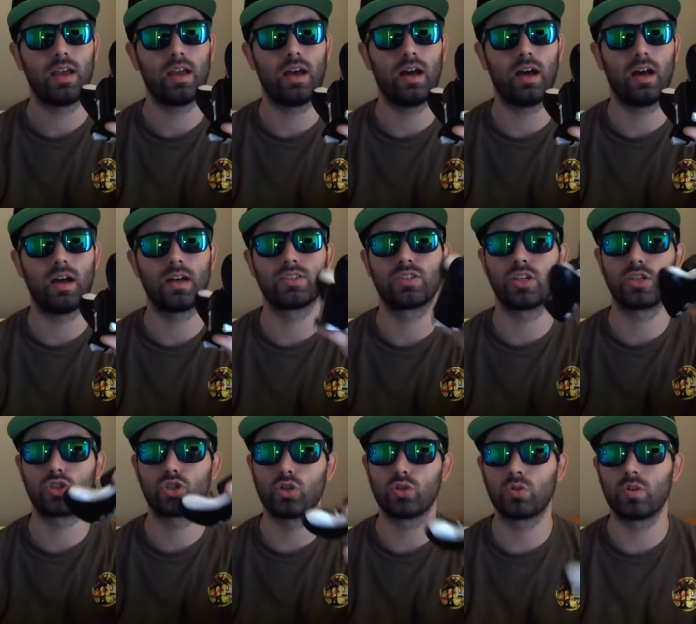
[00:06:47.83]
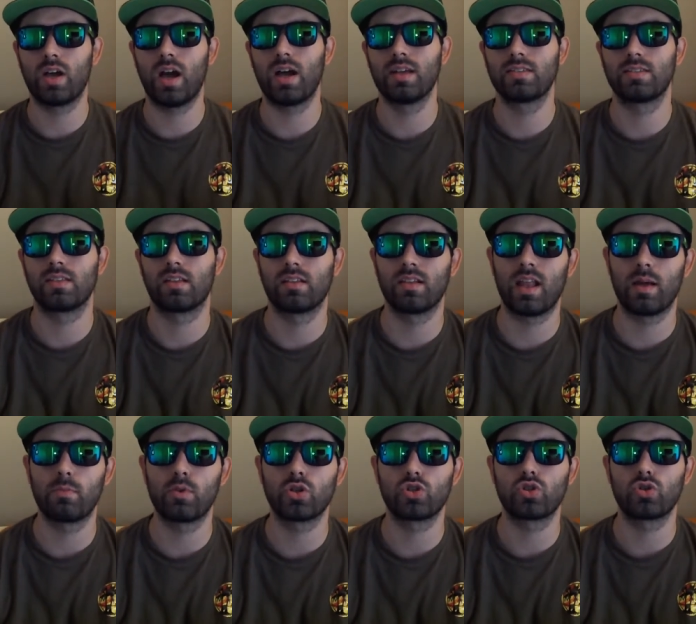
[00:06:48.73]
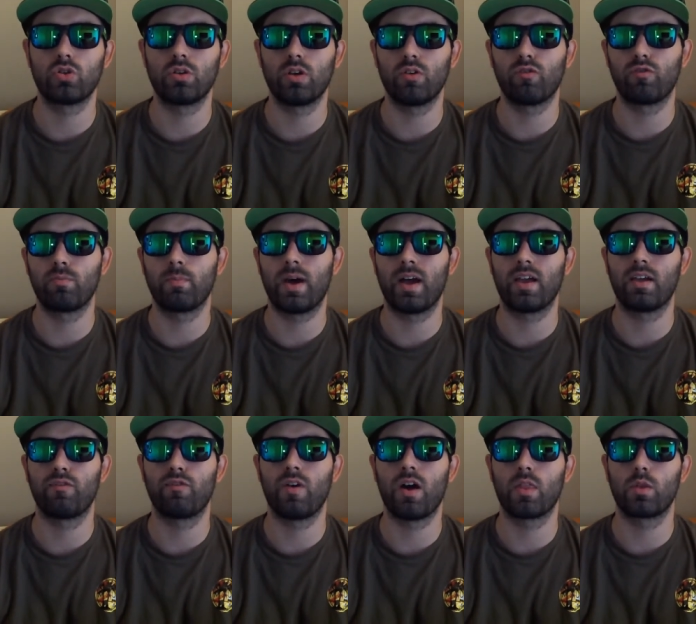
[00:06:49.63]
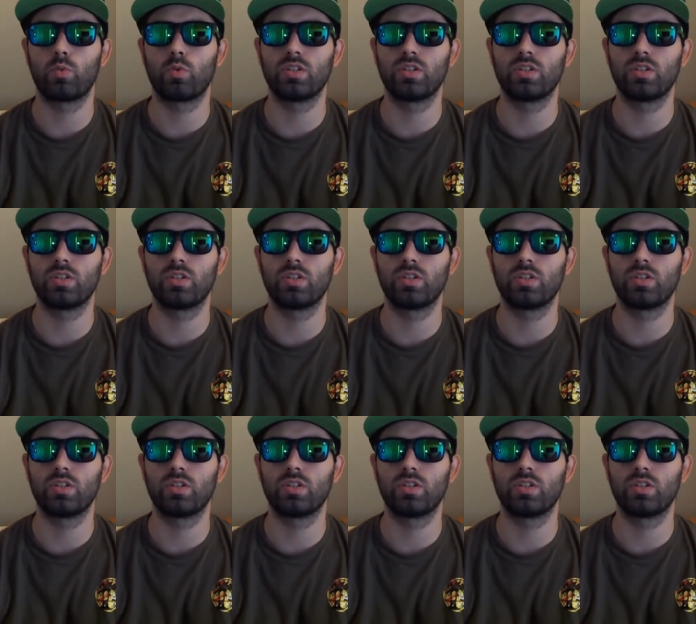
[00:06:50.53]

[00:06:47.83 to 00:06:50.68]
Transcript: As I told you guys, in the laboratory of my father,